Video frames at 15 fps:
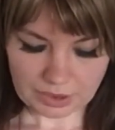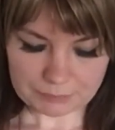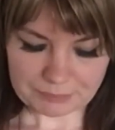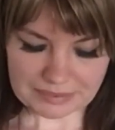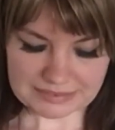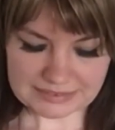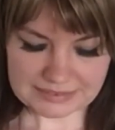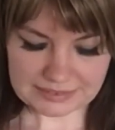
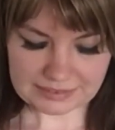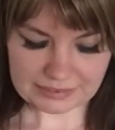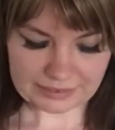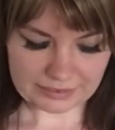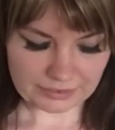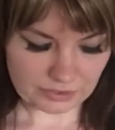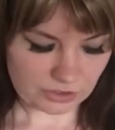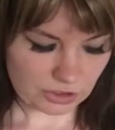
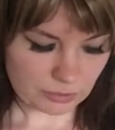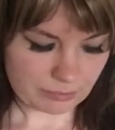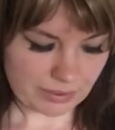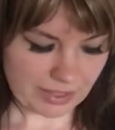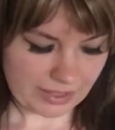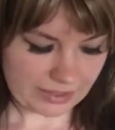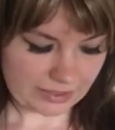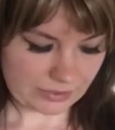Basically, you can
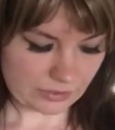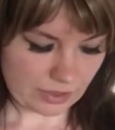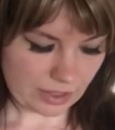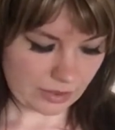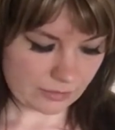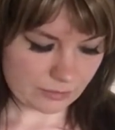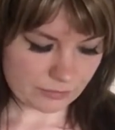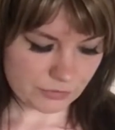play
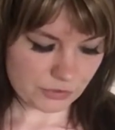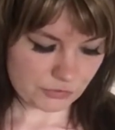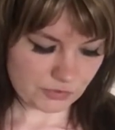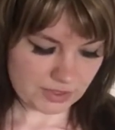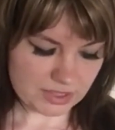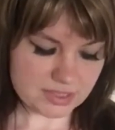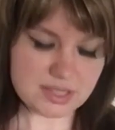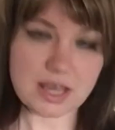
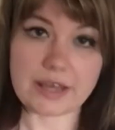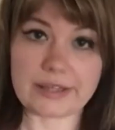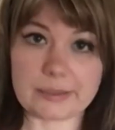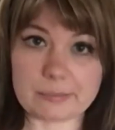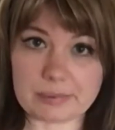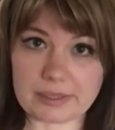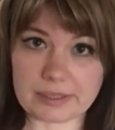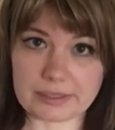3 to
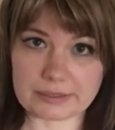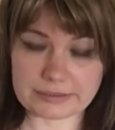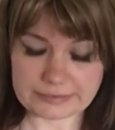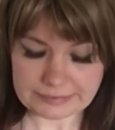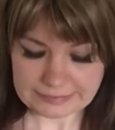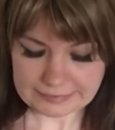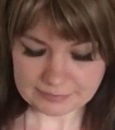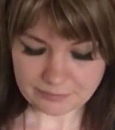8
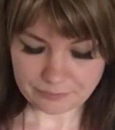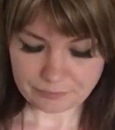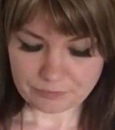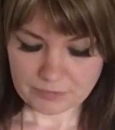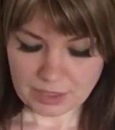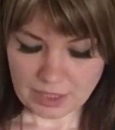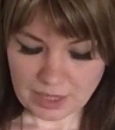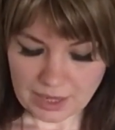players,
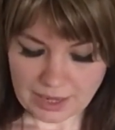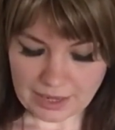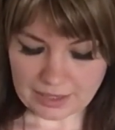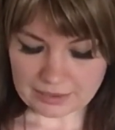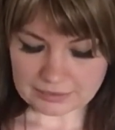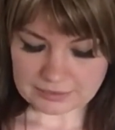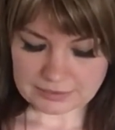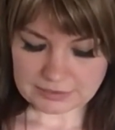
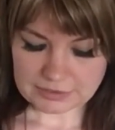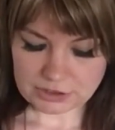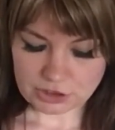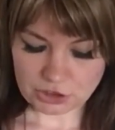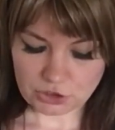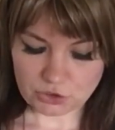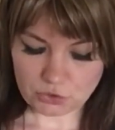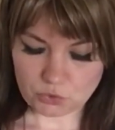and
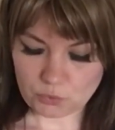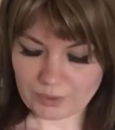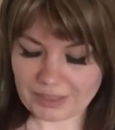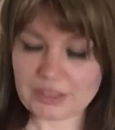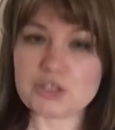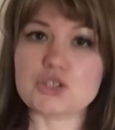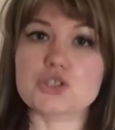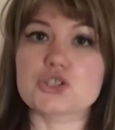you
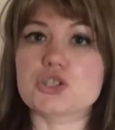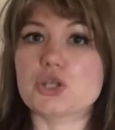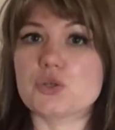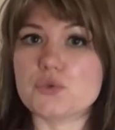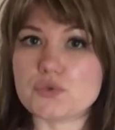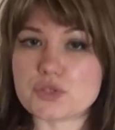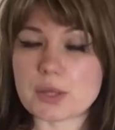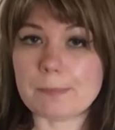each
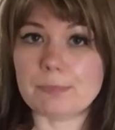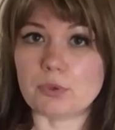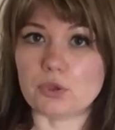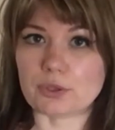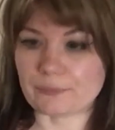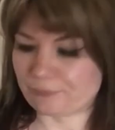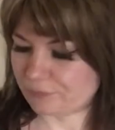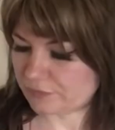choose a
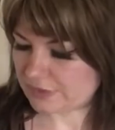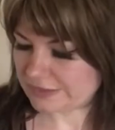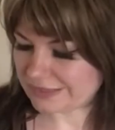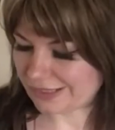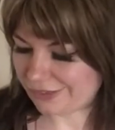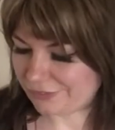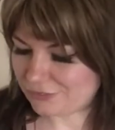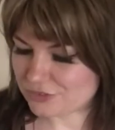book.
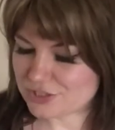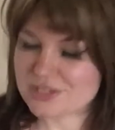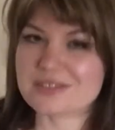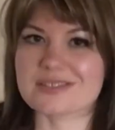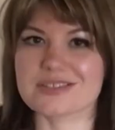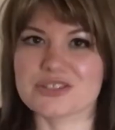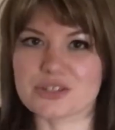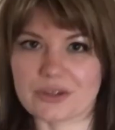So just
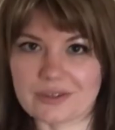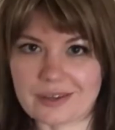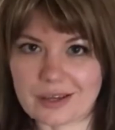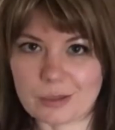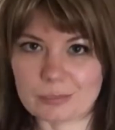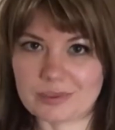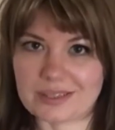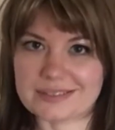to show you
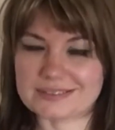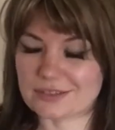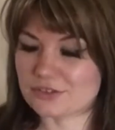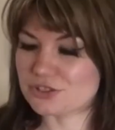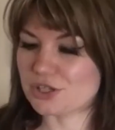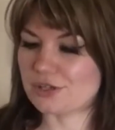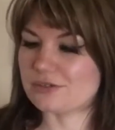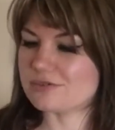how it plays, I
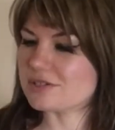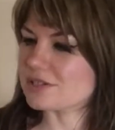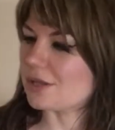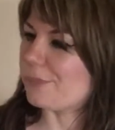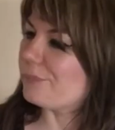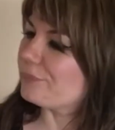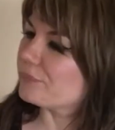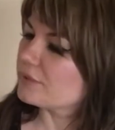chose
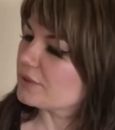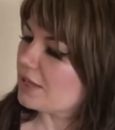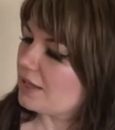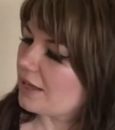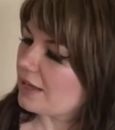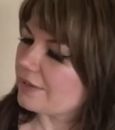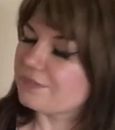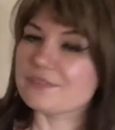
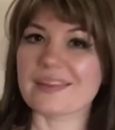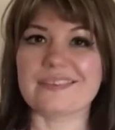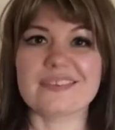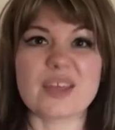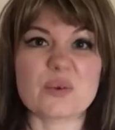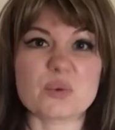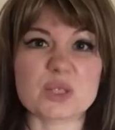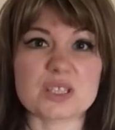And Then
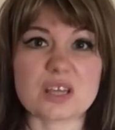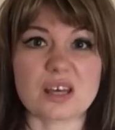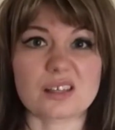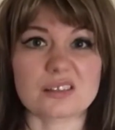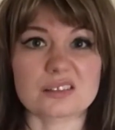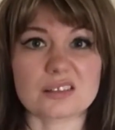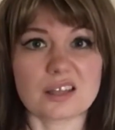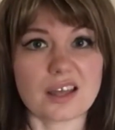There Were
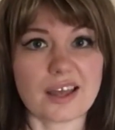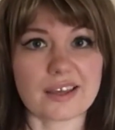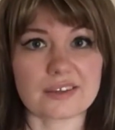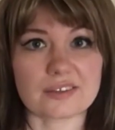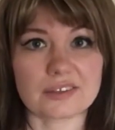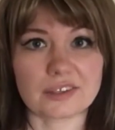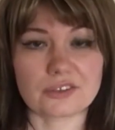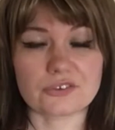None,
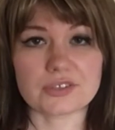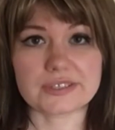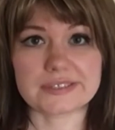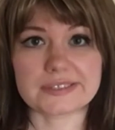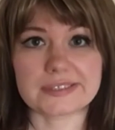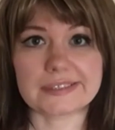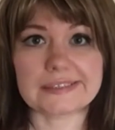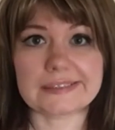Agatha
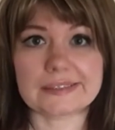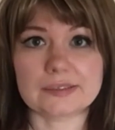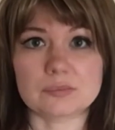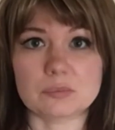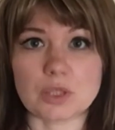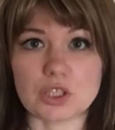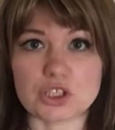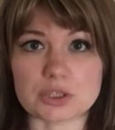Christie
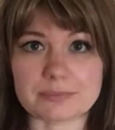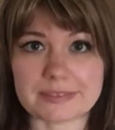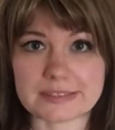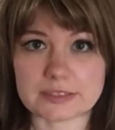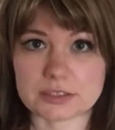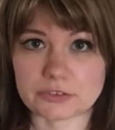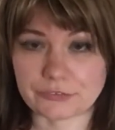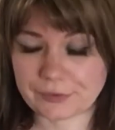Murder
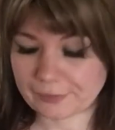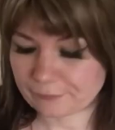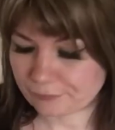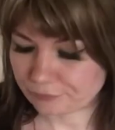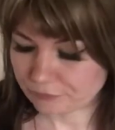Mystery.